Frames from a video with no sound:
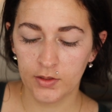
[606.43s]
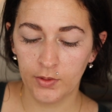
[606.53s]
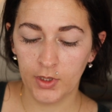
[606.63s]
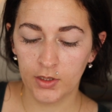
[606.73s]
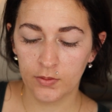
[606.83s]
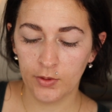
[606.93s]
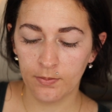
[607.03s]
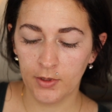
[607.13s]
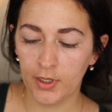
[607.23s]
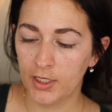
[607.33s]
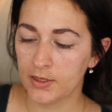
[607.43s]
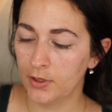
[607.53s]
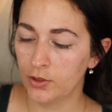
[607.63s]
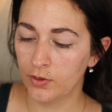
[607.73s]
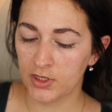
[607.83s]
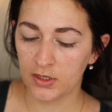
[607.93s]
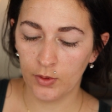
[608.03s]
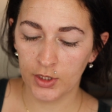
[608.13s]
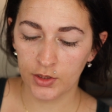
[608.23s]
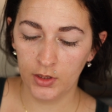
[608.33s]
So we're not going to swatch them on the eyes, but I do want to
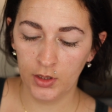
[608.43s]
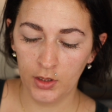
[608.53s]
swatch